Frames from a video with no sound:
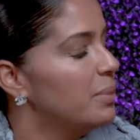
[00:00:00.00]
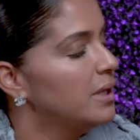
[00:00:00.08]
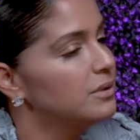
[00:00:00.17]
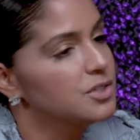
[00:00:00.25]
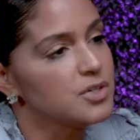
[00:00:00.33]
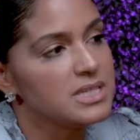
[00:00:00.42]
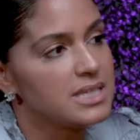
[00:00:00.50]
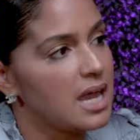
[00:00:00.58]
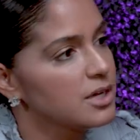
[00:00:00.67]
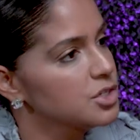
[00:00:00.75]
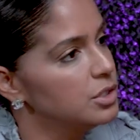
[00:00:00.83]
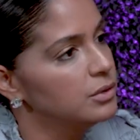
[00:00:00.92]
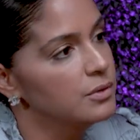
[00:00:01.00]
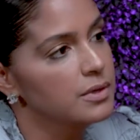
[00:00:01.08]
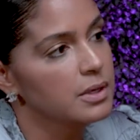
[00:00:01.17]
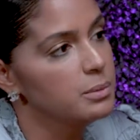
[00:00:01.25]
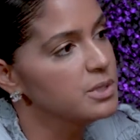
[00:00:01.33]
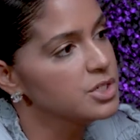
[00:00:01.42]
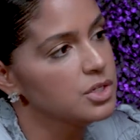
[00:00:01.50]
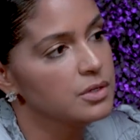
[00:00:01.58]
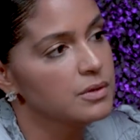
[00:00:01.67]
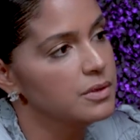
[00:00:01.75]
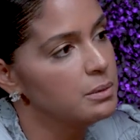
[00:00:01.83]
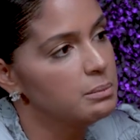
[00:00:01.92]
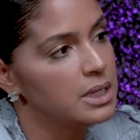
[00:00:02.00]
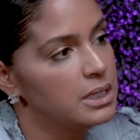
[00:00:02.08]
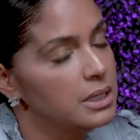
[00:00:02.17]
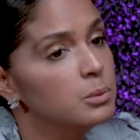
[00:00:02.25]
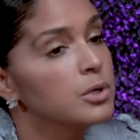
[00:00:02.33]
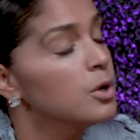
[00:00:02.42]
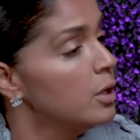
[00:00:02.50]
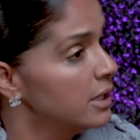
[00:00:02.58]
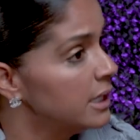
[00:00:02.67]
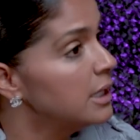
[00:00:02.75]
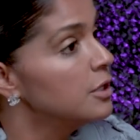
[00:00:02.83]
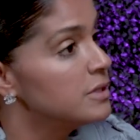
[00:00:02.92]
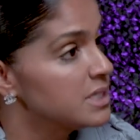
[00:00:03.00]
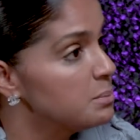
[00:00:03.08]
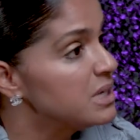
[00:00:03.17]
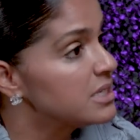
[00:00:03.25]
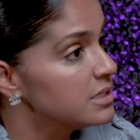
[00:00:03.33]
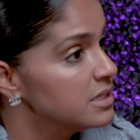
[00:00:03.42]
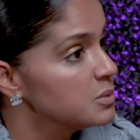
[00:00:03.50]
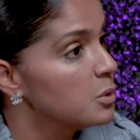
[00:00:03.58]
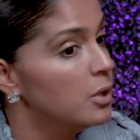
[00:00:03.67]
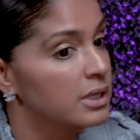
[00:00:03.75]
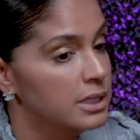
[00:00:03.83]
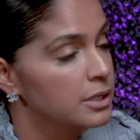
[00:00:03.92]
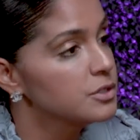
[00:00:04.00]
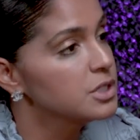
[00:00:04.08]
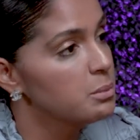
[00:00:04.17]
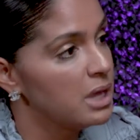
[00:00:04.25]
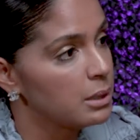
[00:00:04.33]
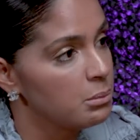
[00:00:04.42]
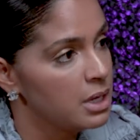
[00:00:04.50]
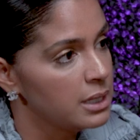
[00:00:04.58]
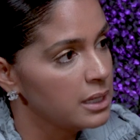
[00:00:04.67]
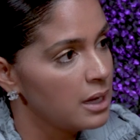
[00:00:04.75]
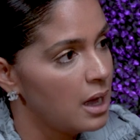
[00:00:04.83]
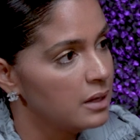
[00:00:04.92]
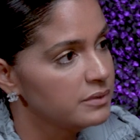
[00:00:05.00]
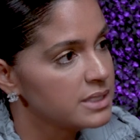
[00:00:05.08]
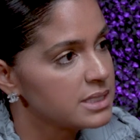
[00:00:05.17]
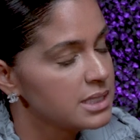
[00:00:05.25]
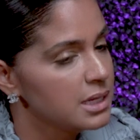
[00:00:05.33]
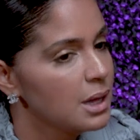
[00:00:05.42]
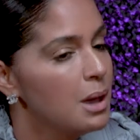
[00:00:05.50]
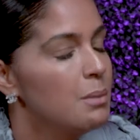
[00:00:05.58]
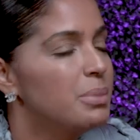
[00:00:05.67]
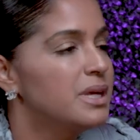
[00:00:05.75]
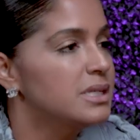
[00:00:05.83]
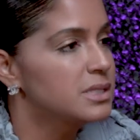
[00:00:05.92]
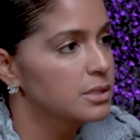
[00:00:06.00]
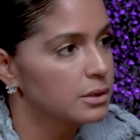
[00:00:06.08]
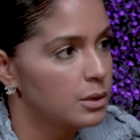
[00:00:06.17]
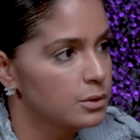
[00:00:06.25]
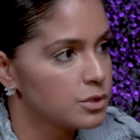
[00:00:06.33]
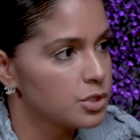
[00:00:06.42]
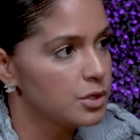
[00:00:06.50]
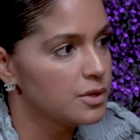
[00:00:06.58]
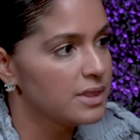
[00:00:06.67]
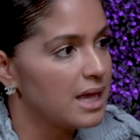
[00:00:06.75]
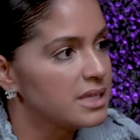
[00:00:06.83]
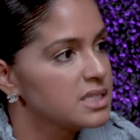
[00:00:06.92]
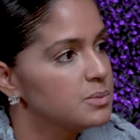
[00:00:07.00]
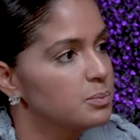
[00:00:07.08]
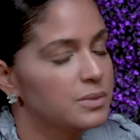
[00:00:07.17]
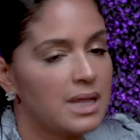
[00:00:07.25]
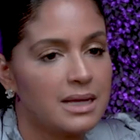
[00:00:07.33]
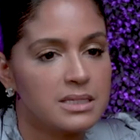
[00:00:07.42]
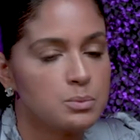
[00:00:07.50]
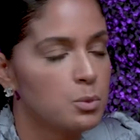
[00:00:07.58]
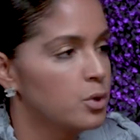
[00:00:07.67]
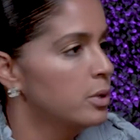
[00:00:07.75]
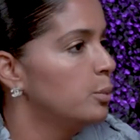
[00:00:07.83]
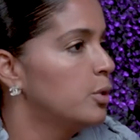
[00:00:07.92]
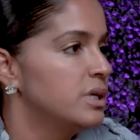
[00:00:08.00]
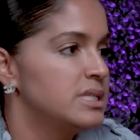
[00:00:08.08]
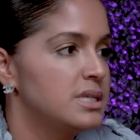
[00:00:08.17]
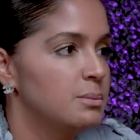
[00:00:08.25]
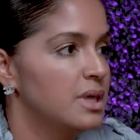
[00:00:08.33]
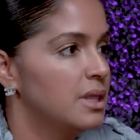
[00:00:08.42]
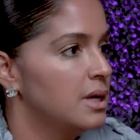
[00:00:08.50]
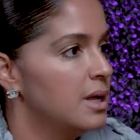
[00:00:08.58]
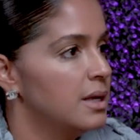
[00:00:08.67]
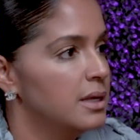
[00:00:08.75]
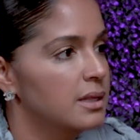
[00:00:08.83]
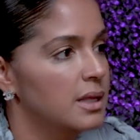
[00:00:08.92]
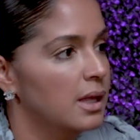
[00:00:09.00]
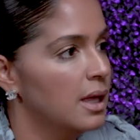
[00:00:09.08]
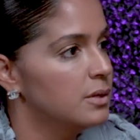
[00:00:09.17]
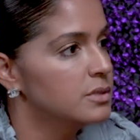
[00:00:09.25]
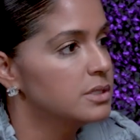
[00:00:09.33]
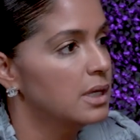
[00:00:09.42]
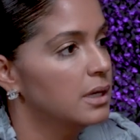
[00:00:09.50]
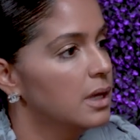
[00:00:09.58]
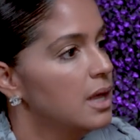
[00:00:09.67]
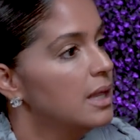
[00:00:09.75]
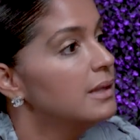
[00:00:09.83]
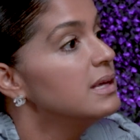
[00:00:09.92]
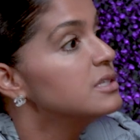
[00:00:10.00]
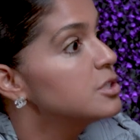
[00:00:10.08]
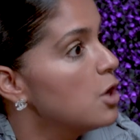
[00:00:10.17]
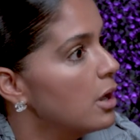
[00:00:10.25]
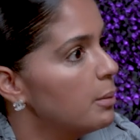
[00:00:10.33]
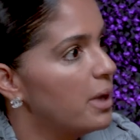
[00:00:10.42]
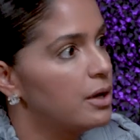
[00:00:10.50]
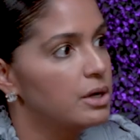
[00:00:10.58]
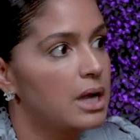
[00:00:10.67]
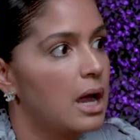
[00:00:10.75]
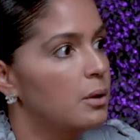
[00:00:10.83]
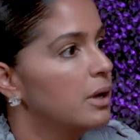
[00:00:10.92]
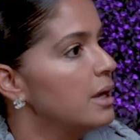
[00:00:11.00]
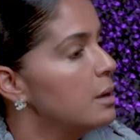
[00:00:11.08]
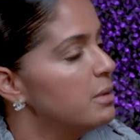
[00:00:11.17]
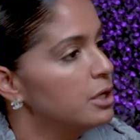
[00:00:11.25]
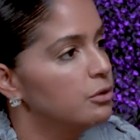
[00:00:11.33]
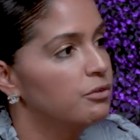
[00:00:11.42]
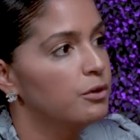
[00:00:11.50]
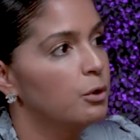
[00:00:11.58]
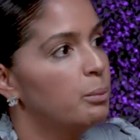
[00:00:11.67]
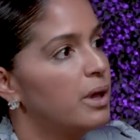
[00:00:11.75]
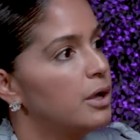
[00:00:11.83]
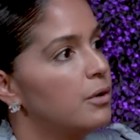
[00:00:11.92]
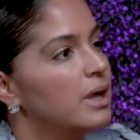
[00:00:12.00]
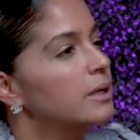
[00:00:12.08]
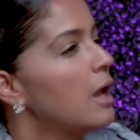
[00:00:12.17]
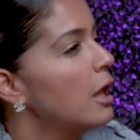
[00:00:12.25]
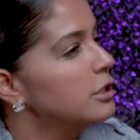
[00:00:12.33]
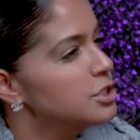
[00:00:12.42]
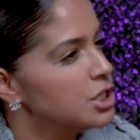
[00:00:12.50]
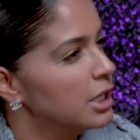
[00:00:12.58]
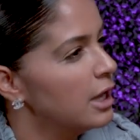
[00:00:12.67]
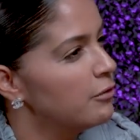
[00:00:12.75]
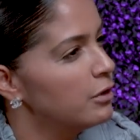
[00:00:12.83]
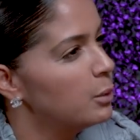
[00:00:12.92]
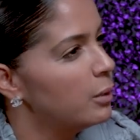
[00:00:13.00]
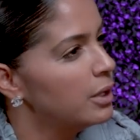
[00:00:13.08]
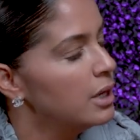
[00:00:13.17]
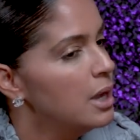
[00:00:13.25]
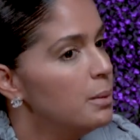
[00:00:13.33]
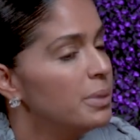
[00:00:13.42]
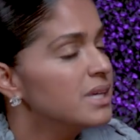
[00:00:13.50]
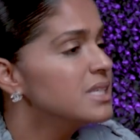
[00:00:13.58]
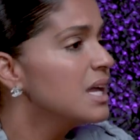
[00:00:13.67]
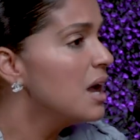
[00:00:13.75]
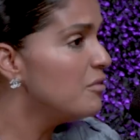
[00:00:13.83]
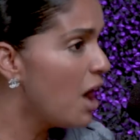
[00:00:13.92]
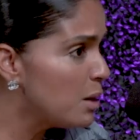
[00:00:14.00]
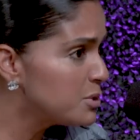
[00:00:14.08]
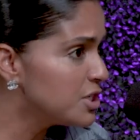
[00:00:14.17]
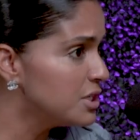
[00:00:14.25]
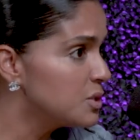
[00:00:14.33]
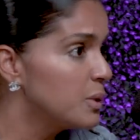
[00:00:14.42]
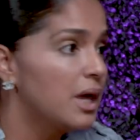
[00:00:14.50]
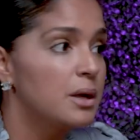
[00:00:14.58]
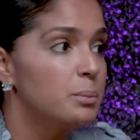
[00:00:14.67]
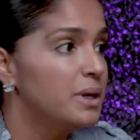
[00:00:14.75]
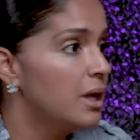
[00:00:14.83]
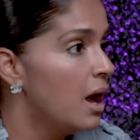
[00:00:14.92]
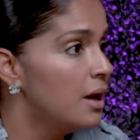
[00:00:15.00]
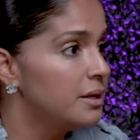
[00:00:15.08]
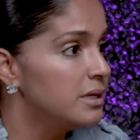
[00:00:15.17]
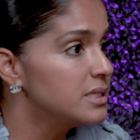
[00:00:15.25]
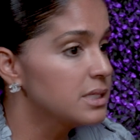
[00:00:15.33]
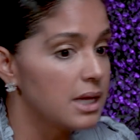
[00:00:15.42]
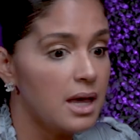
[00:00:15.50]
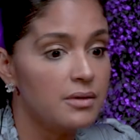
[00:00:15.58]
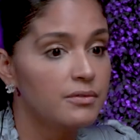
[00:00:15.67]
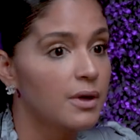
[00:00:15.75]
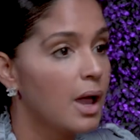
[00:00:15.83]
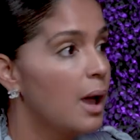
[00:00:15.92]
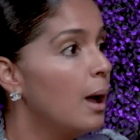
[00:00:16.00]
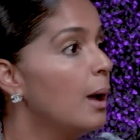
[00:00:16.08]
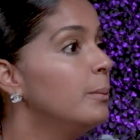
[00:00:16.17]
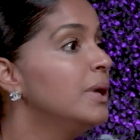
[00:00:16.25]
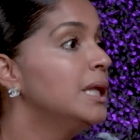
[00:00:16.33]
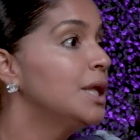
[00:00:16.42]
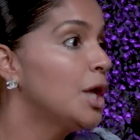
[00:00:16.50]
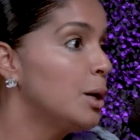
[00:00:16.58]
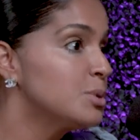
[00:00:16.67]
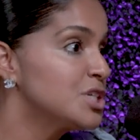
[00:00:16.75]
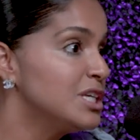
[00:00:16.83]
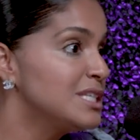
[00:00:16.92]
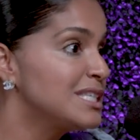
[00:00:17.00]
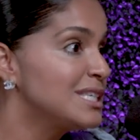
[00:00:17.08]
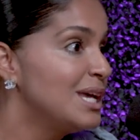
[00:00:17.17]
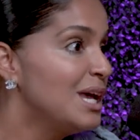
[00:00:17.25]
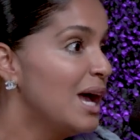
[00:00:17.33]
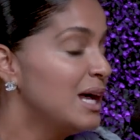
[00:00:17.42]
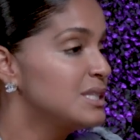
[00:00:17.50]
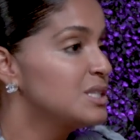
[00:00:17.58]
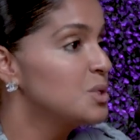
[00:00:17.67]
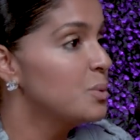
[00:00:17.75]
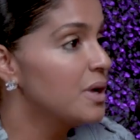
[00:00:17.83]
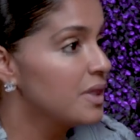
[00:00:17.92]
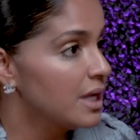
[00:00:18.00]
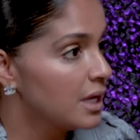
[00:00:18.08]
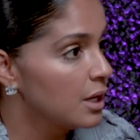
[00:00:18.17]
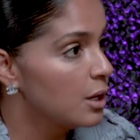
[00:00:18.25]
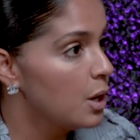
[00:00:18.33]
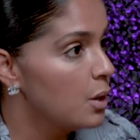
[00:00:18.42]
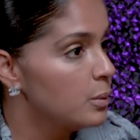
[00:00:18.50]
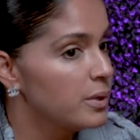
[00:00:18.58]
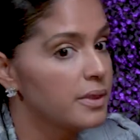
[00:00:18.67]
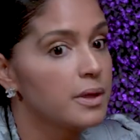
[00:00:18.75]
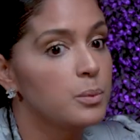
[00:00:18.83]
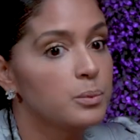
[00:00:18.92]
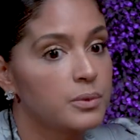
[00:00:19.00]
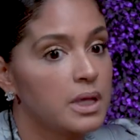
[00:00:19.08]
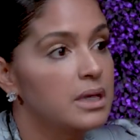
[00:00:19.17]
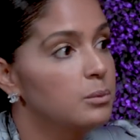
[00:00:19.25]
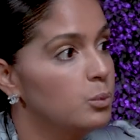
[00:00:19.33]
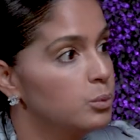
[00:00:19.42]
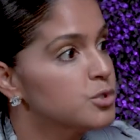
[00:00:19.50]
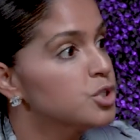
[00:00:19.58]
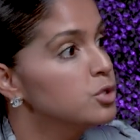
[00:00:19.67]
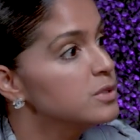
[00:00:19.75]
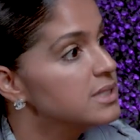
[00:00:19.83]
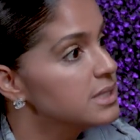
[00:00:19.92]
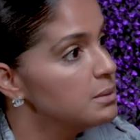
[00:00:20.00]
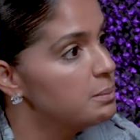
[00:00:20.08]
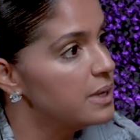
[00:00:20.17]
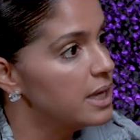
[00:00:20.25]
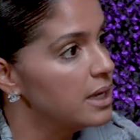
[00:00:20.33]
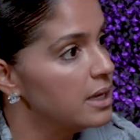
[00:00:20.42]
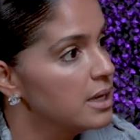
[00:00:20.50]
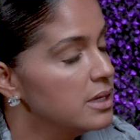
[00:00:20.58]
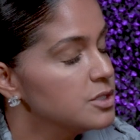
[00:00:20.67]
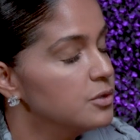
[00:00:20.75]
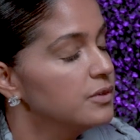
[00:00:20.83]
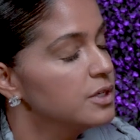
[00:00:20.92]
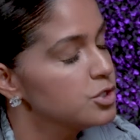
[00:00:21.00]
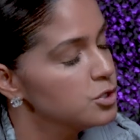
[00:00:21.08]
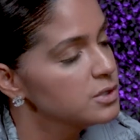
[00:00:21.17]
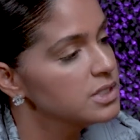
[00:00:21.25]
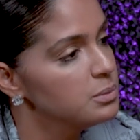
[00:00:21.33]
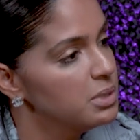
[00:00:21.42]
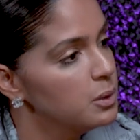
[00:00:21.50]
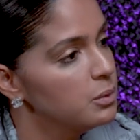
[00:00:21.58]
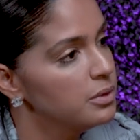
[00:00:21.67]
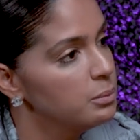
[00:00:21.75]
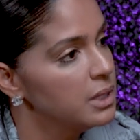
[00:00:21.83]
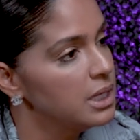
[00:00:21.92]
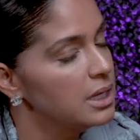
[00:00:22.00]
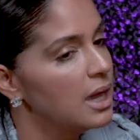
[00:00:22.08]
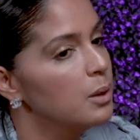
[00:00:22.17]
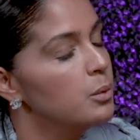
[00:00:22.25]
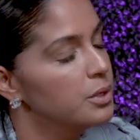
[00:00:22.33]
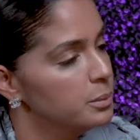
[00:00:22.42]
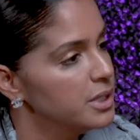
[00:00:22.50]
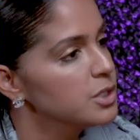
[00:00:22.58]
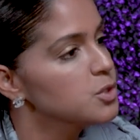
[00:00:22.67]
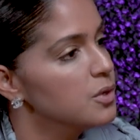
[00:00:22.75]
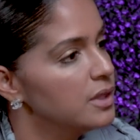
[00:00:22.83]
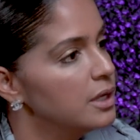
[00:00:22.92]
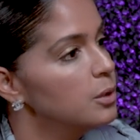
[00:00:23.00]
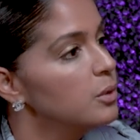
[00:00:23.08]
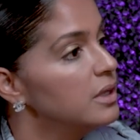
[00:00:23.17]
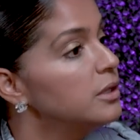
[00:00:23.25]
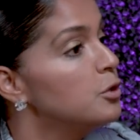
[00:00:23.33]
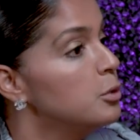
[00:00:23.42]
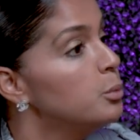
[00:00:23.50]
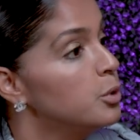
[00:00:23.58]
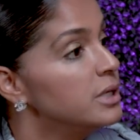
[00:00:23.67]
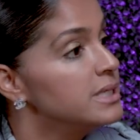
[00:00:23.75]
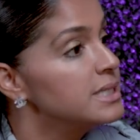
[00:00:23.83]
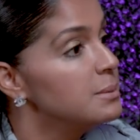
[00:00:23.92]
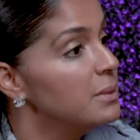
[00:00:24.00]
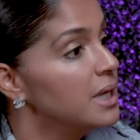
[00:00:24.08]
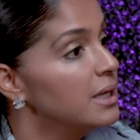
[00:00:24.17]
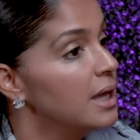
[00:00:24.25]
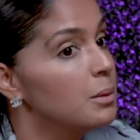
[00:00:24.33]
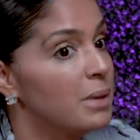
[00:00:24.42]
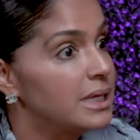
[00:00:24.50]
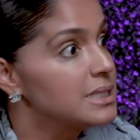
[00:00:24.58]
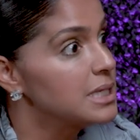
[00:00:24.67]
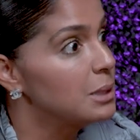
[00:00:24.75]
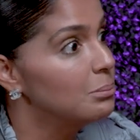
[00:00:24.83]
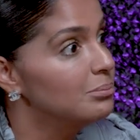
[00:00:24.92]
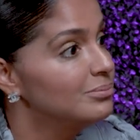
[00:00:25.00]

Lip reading: about a transaction or the commission or the money. We're all in here. It's a business. We're all in here to make money, obviously, but it's the culture. That's more important to me than anything else. Like, let's talk about it. How can I make you feel better? Acknowledging everyone, because they have options. We got to be honest. They have a million options as to where they can go, where they choose to be. So if they choose to be with me, I want to make sure they know that they're important to me and my team.